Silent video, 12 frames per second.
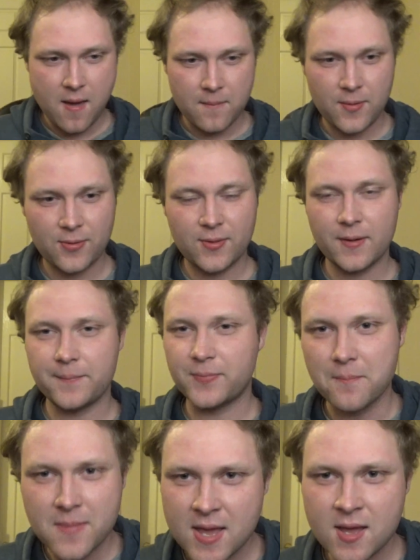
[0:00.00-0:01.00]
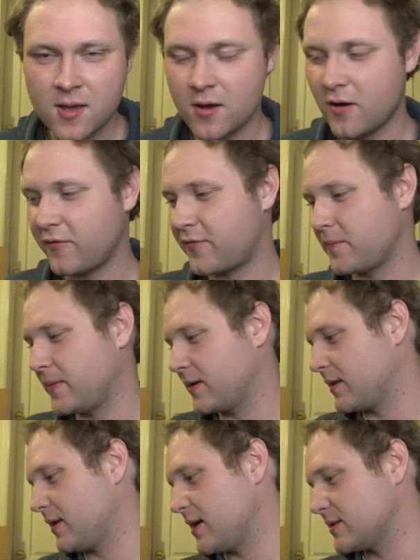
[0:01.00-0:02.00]
But the mean girl from
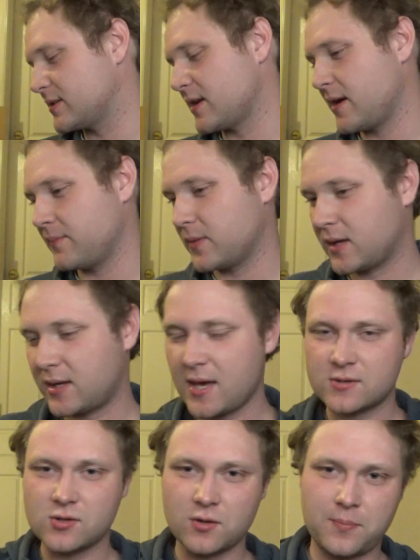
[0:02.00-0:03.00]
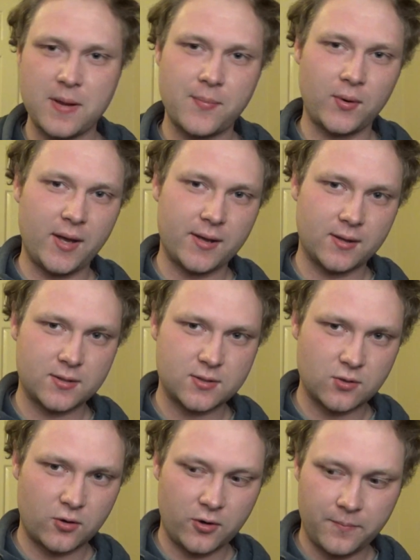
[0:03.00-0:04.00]
last time kicks all the people out of the
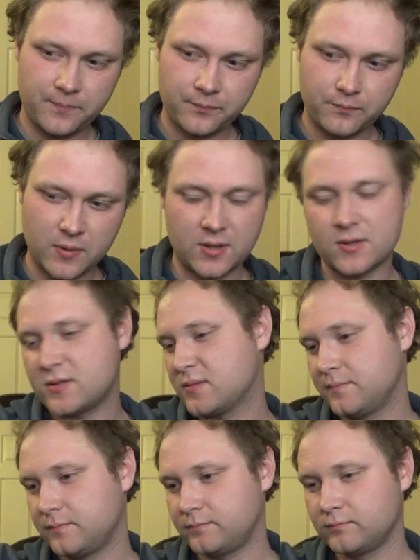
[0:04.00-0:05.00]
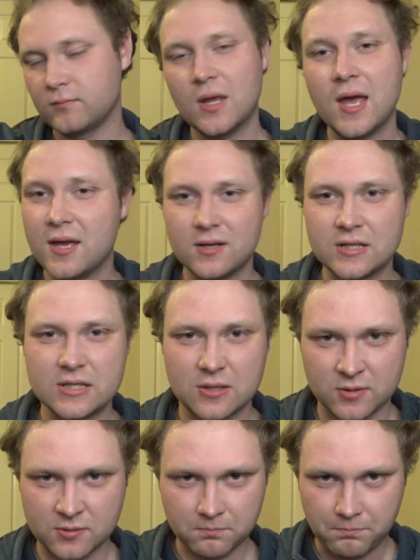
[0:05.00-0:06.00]
store because she
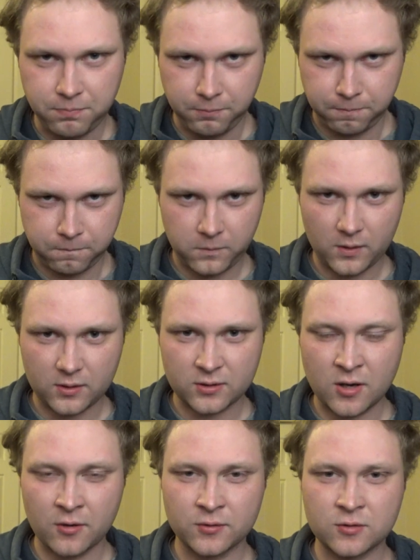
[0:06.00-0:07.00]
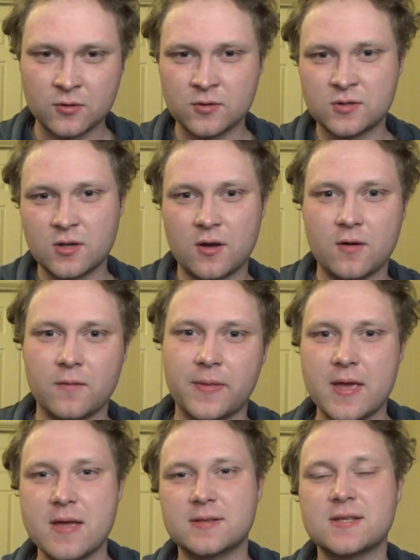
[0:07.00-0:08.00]
was told to, so
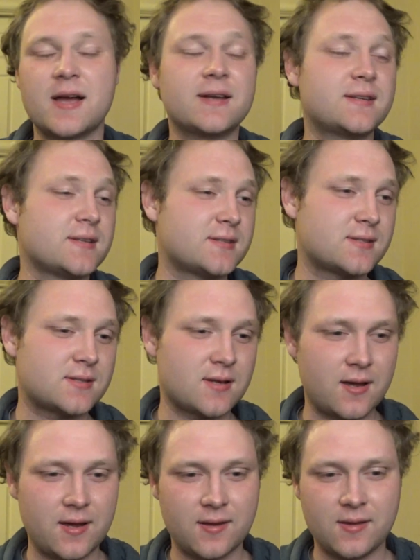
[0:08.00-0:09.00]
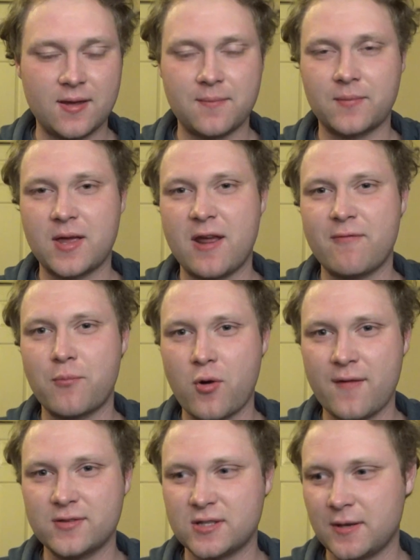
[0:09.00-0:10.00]
the scientists and them can have
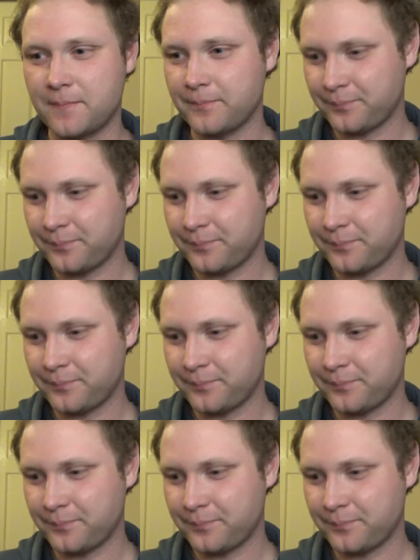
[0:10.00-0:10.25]
privacy.